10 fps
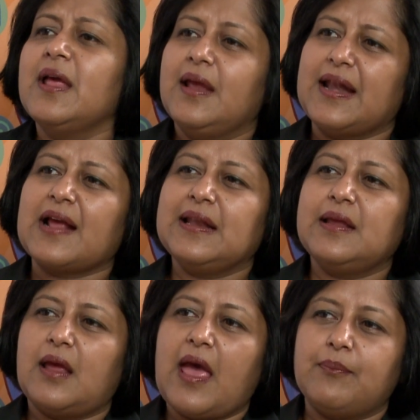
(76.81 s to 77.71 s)
It
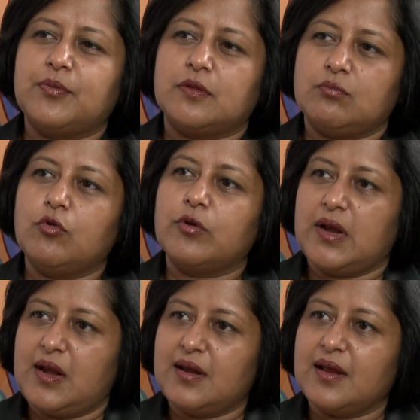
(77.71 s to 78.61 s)
actually happens more
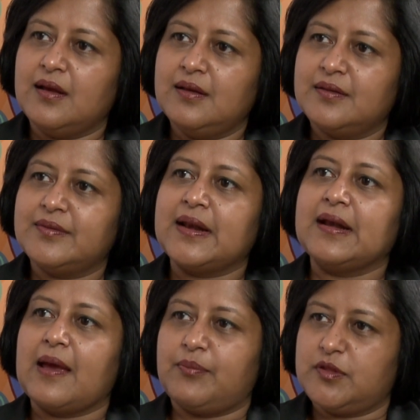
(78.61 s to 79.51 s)
in India than it
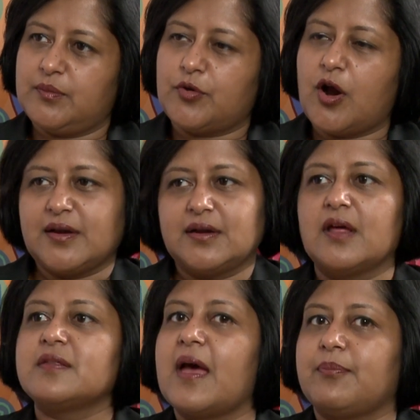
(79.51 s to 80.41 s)
happens abroad. It
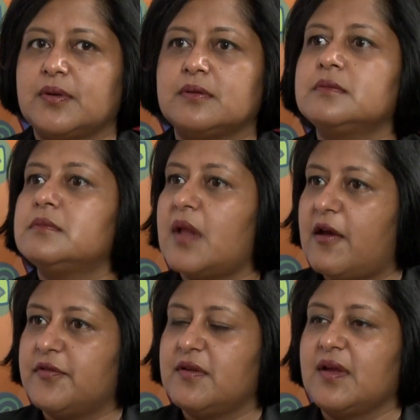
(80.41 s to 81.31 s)
does happen
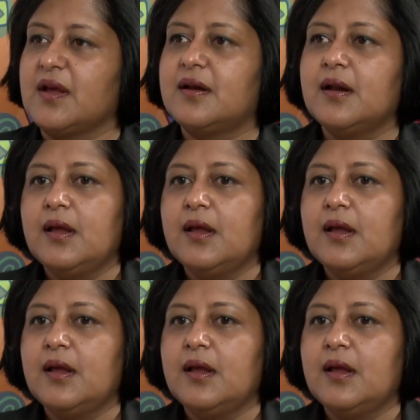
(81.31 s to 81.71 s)
everywhere.